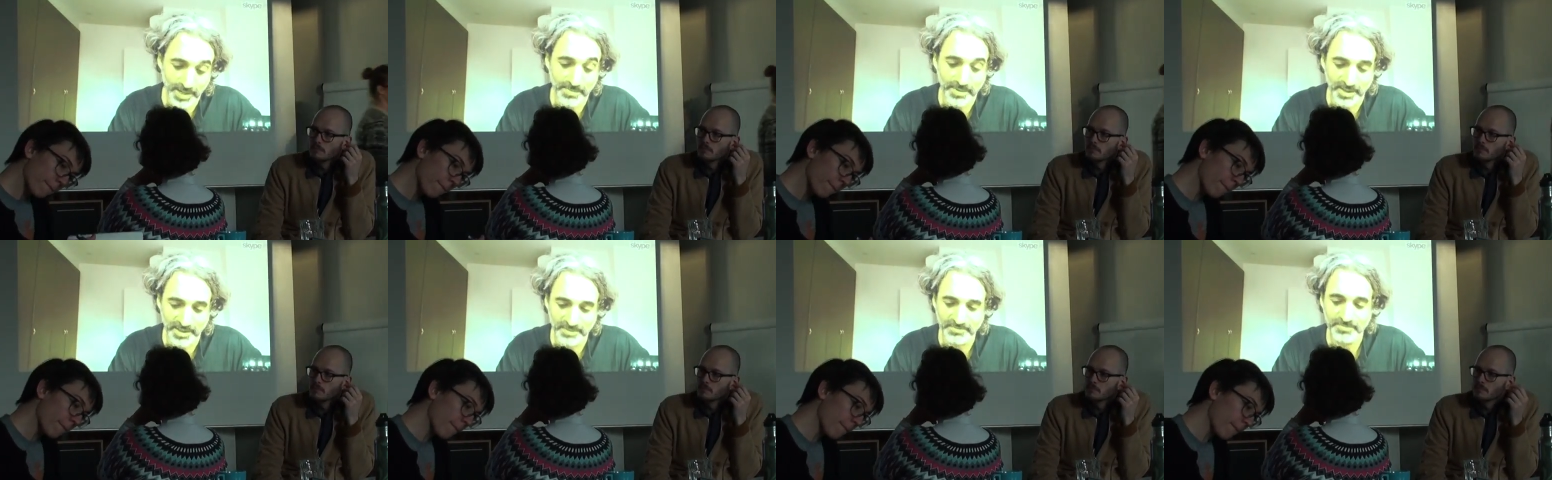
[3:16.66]

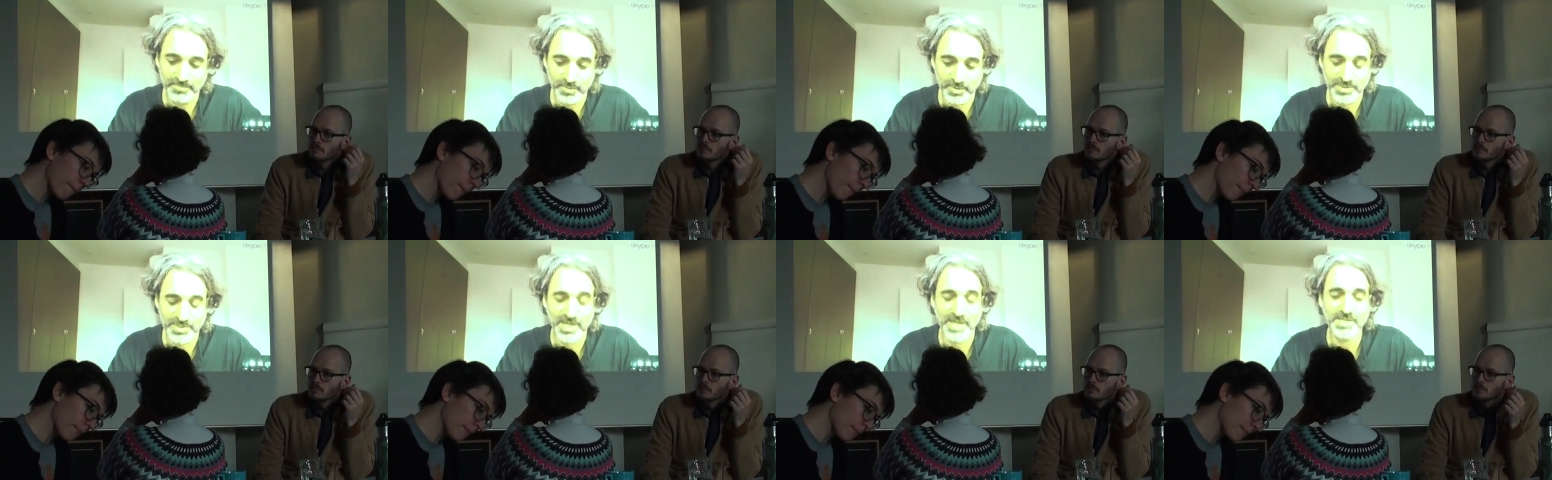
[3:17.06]
Speaker 1: I believe
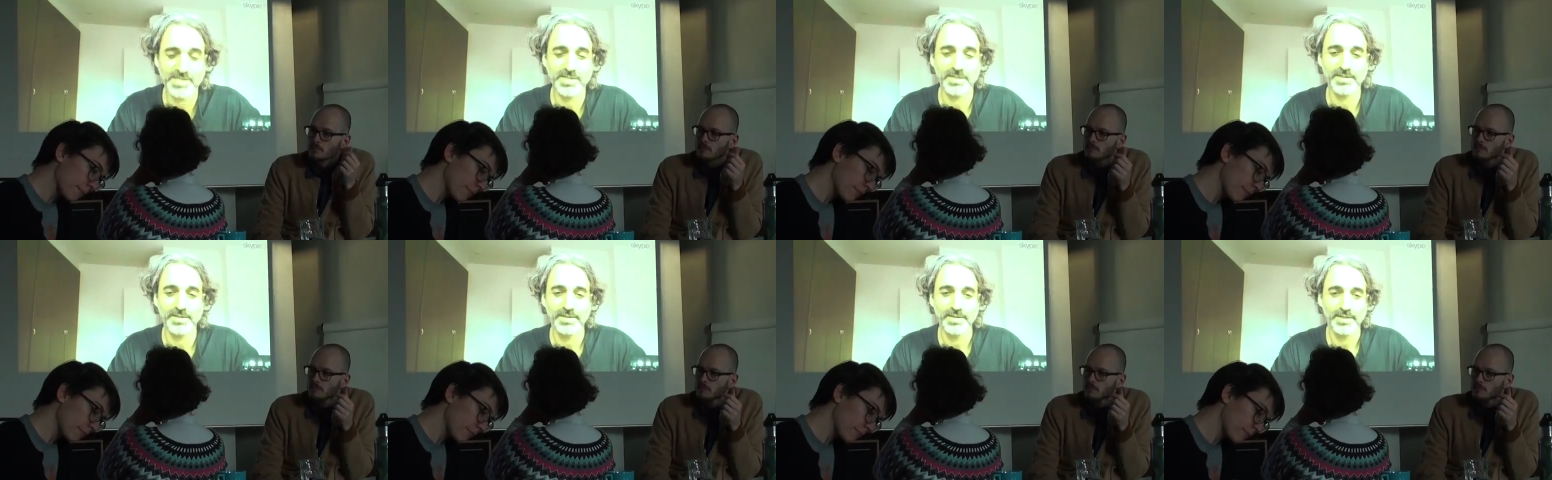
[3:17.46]

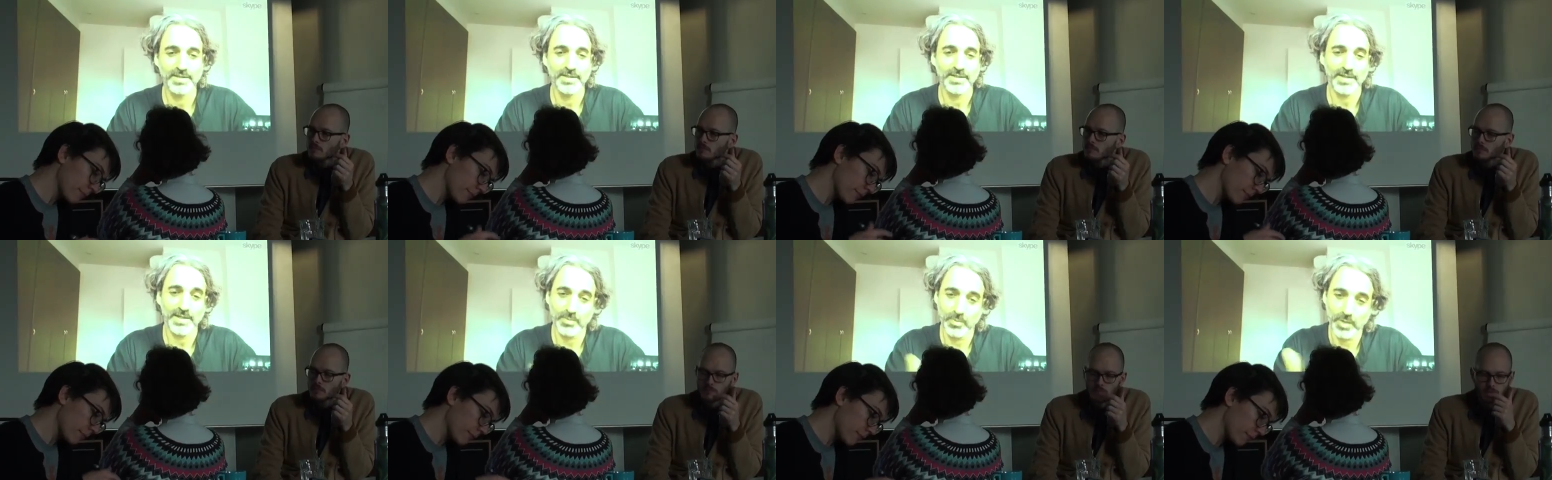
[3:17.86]
precisely.
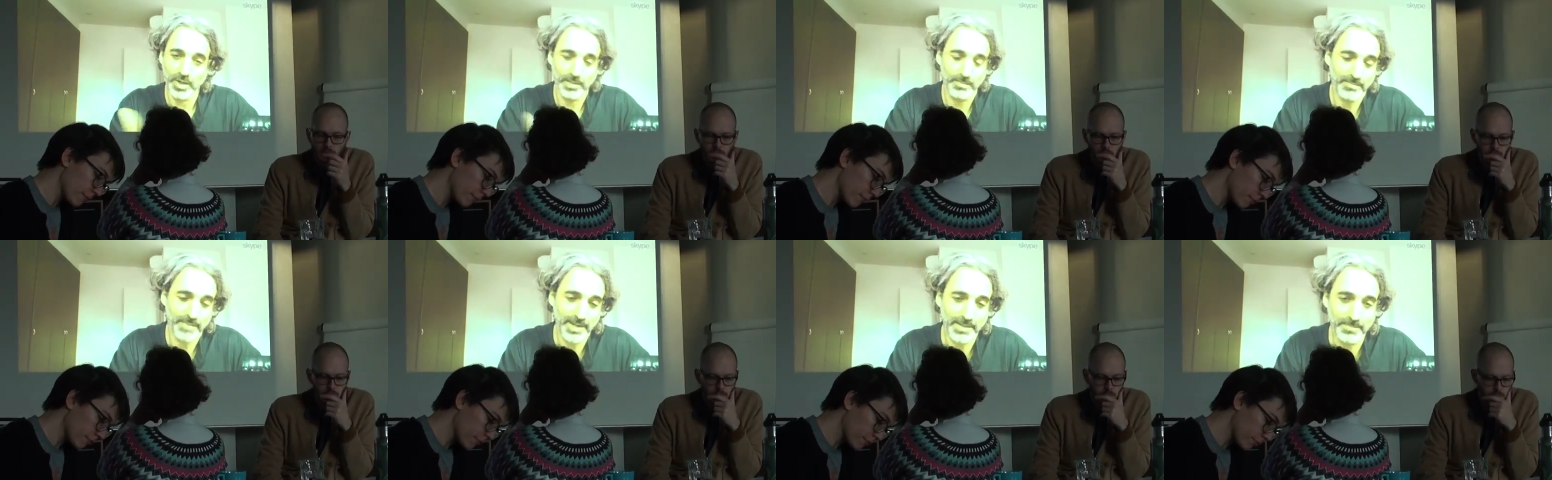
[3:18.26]
Uh,
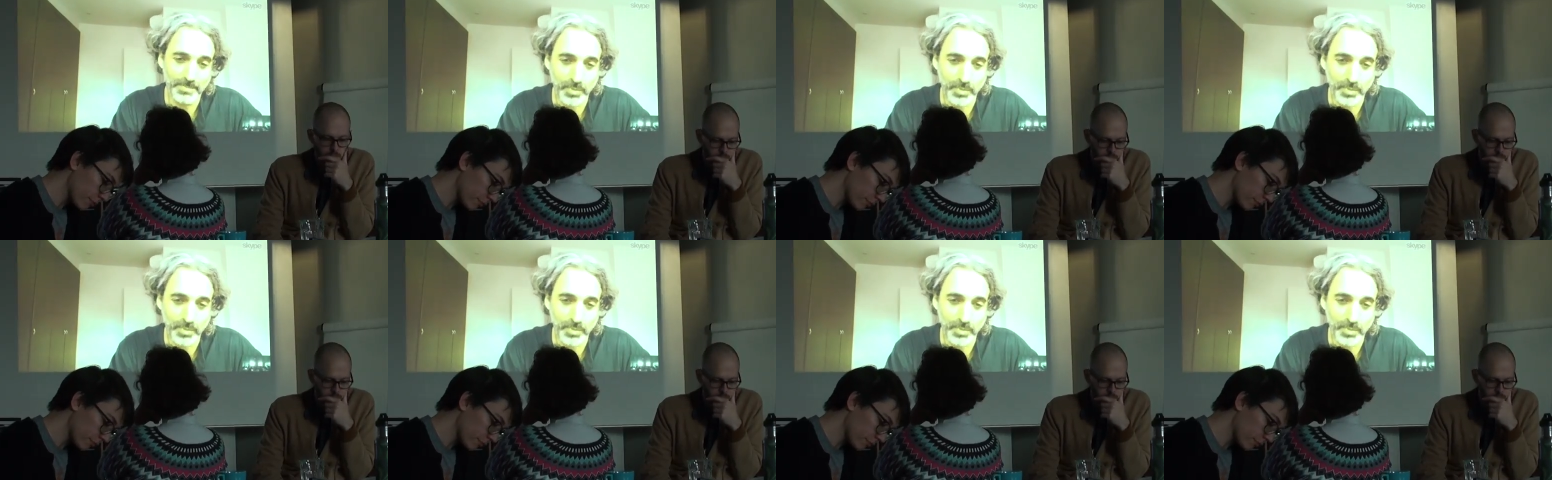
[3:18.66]
well, my